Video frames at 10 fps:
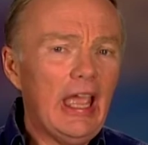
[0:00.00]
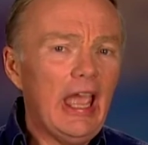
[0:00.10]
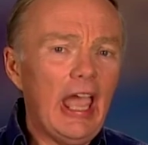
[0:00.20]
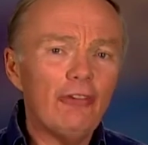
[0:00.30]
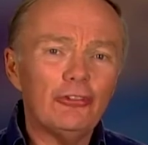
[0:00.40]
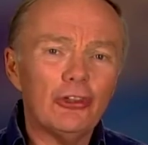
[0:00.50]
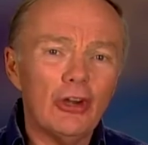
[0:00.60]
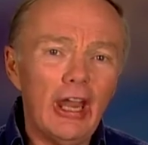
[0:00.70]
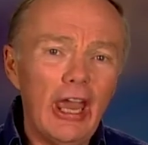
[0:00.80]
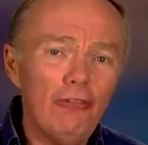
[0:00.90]
After
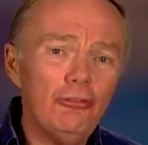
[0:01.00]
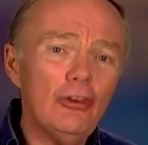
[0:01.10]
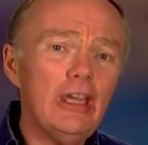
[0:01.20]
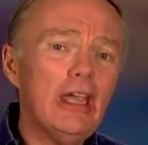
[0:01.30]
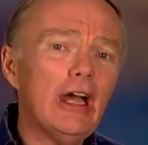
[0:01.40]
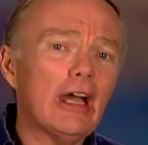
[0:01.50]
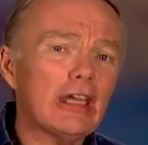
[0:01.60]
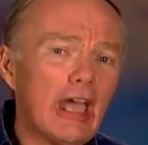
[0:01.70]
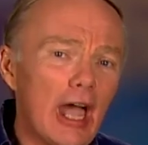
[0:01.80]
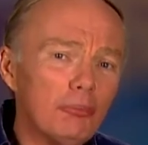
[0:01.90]
every
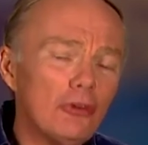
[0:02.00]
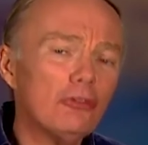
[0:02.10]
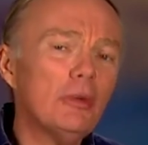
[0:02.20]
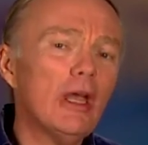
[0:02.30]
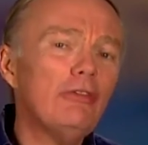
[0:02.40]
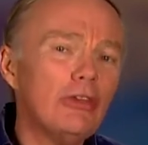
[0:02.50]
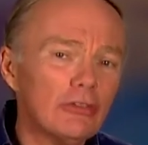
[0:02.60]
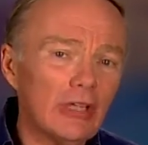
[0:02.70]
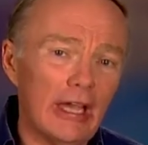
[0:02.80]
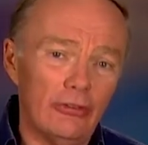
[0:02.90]
accomplishment of his
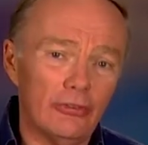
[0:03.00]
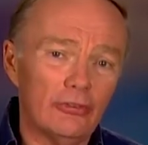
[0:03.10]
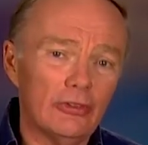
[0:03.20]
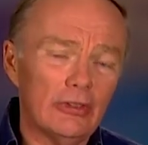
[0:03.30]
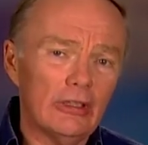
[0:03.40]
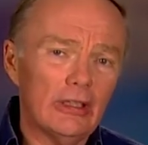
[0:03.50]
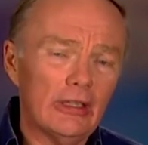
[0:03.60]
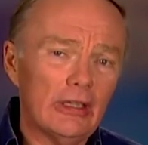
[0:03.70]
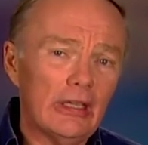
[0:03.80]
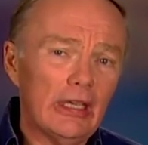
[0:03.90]
life
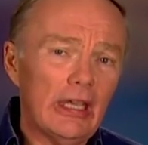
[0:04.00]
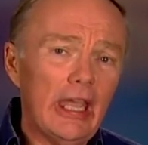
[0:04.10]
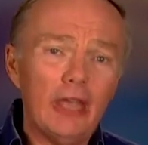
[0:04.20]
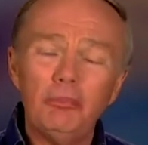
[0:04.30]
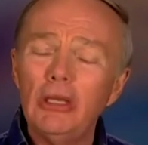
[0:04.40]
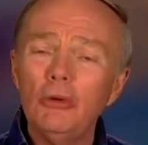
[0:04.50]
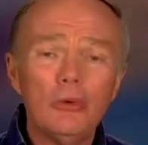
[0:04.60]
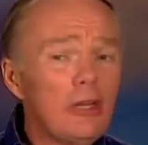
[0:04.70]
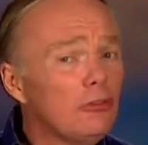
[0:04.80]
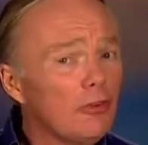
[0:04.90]
had been
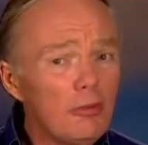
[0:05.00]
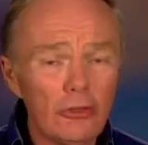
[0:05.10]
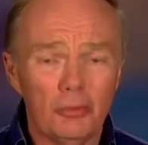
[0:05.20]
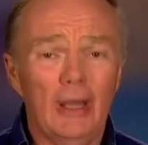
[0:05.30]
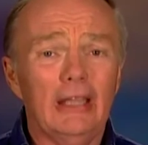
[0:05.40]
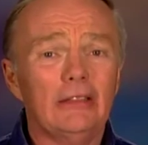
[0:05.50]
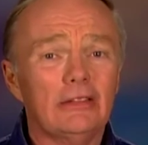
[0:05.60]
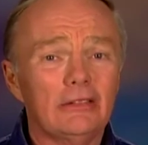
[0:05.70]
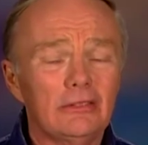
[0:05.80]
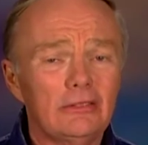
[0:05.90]
erased from his mind,
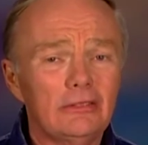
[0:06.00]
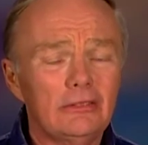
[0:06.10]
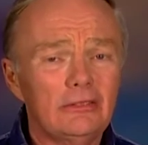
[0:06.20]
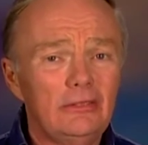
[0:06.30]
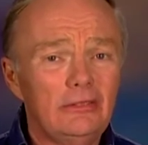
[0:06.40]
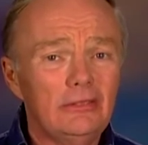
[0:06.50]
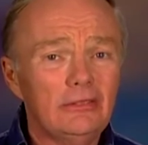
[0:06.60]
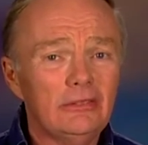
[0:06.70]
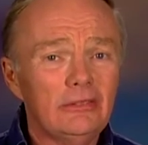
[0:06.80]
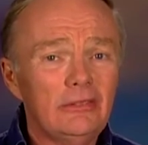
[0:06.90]

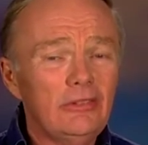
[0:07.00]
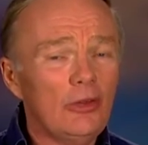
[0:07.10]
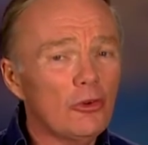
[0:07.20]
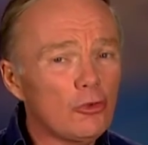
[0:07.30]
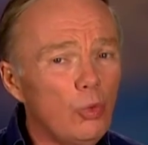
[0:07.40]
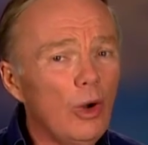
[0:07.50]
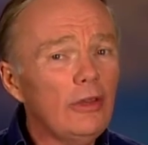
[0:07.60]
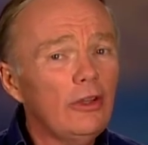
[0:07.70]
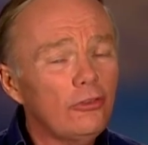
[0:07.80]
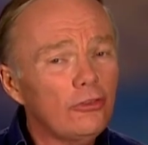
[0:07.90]
there was
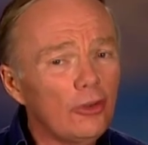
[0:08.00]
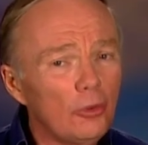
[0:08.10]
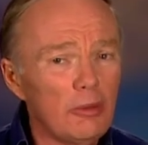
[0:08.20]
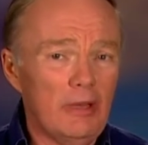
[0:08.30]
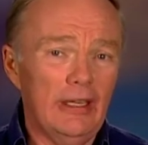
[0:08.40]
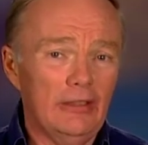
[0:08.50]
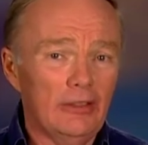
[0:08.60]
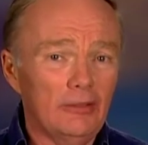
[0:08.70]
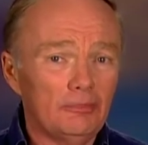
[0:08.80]
one that still remained,